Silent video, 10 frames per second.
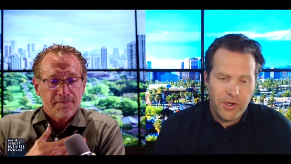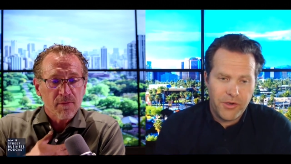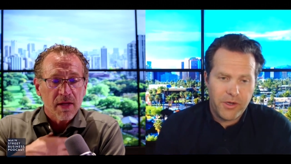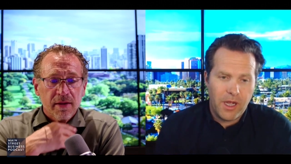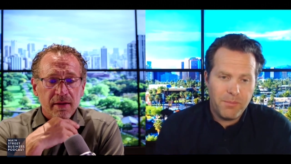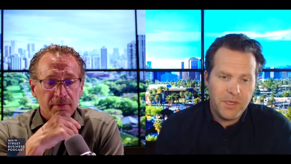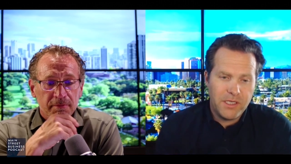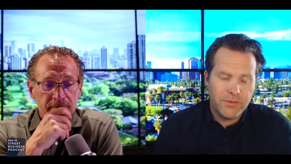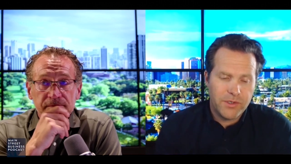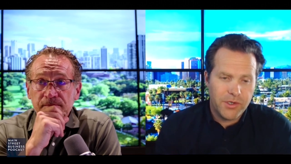Speaker 1: or on your
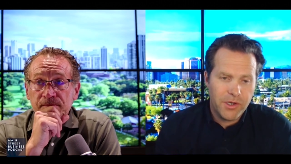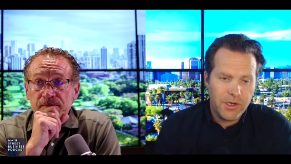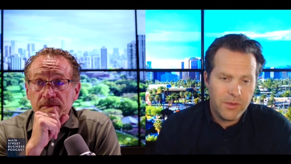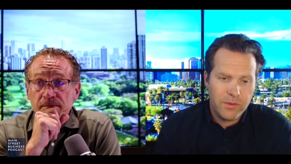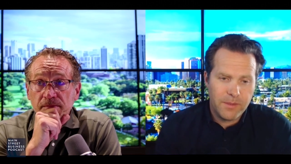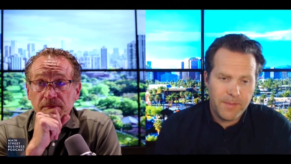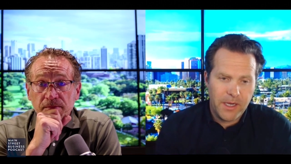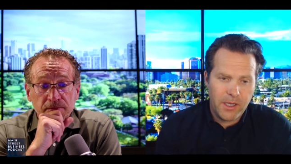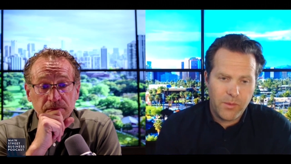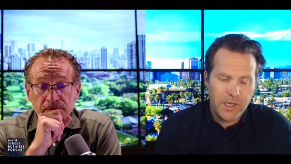company's return,
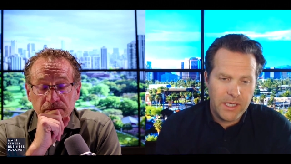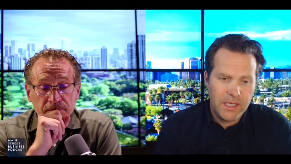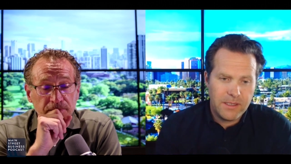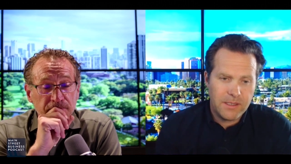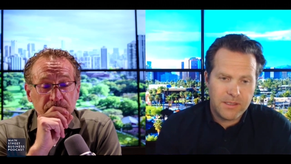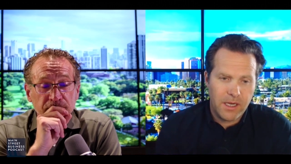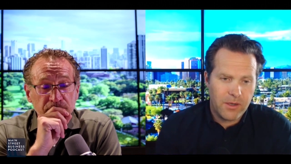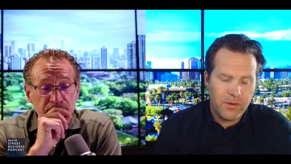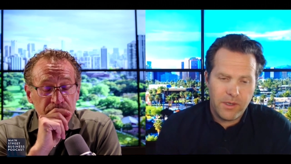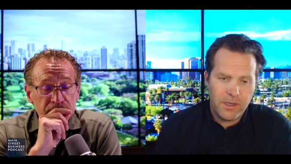depending on what it is. It's
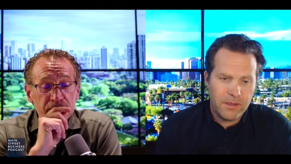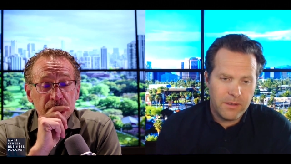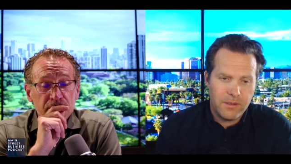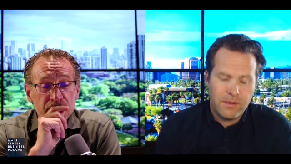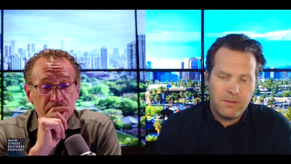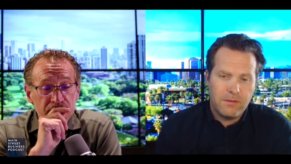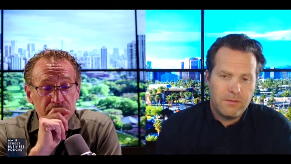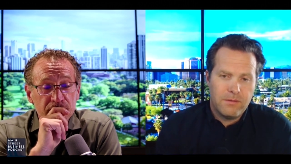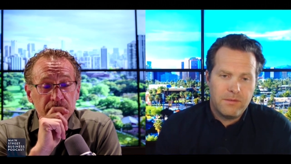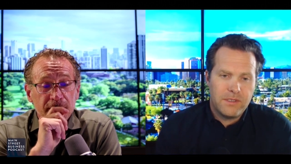not going on,
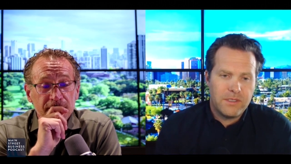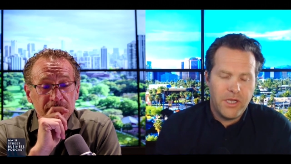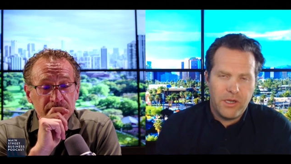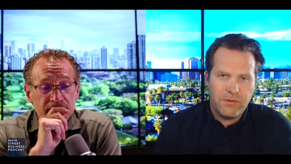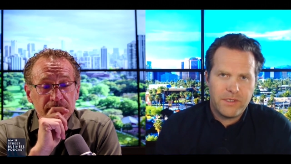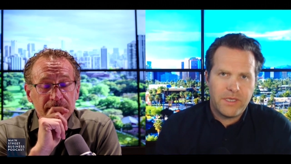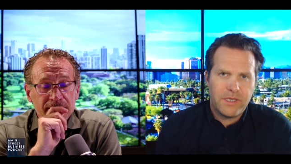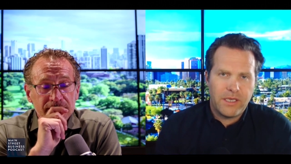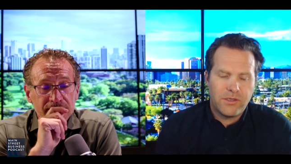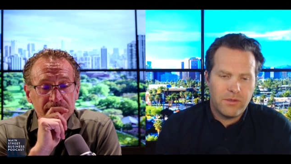you know,
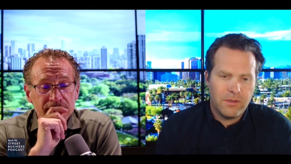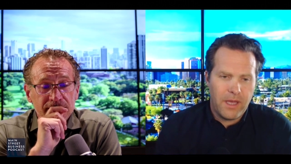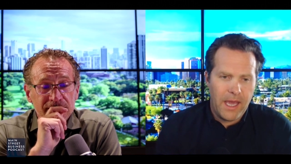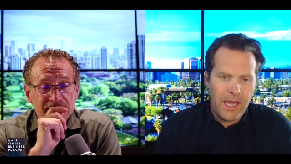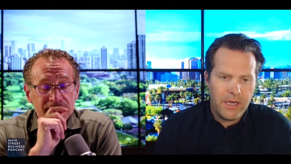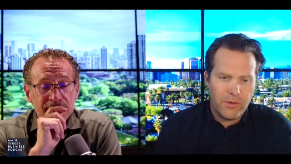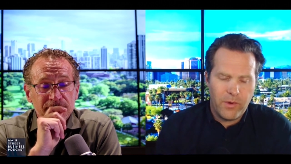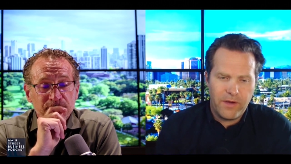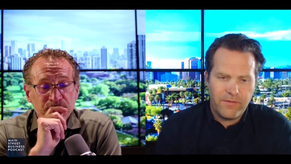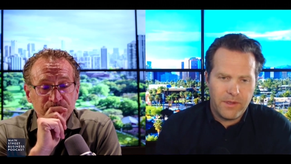schedule A or
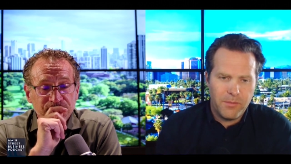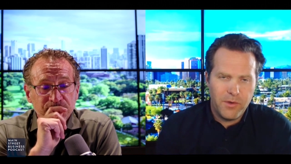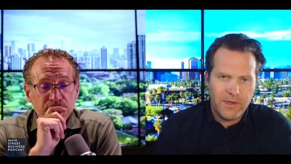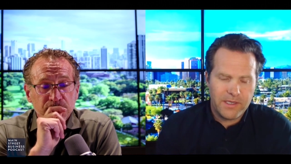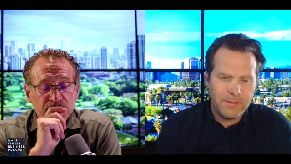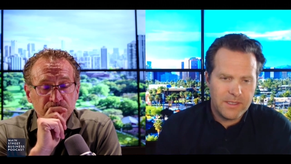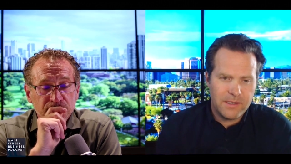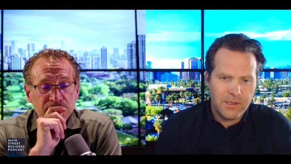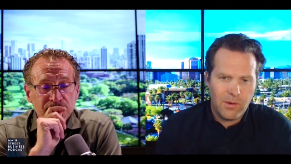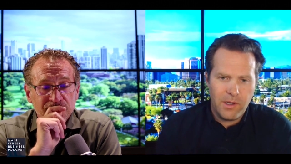wherever the moving
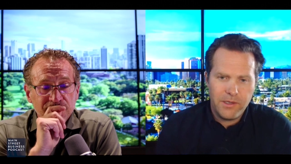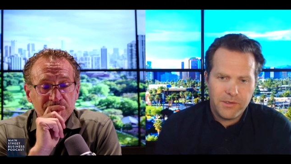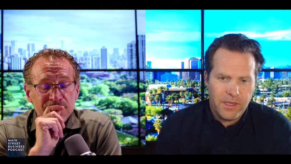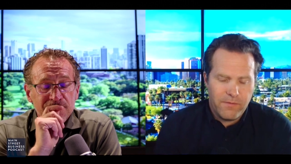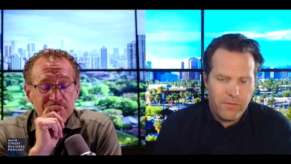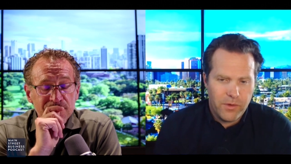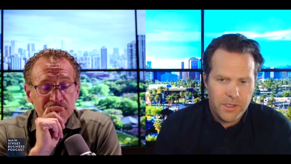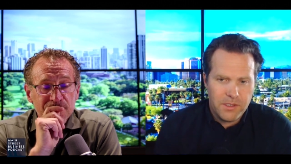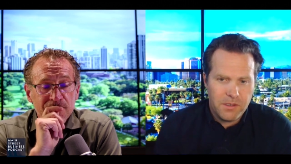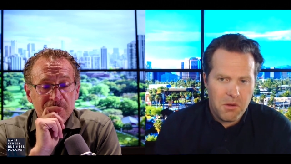expenses go on your
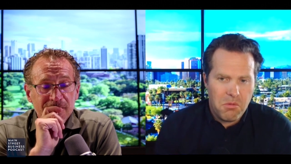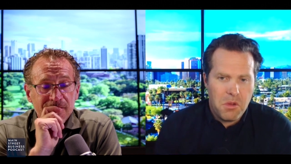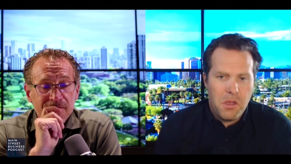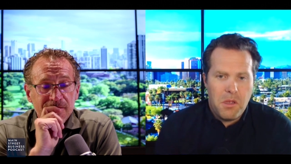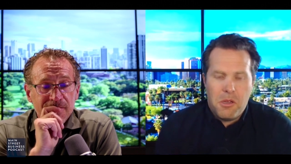1040. So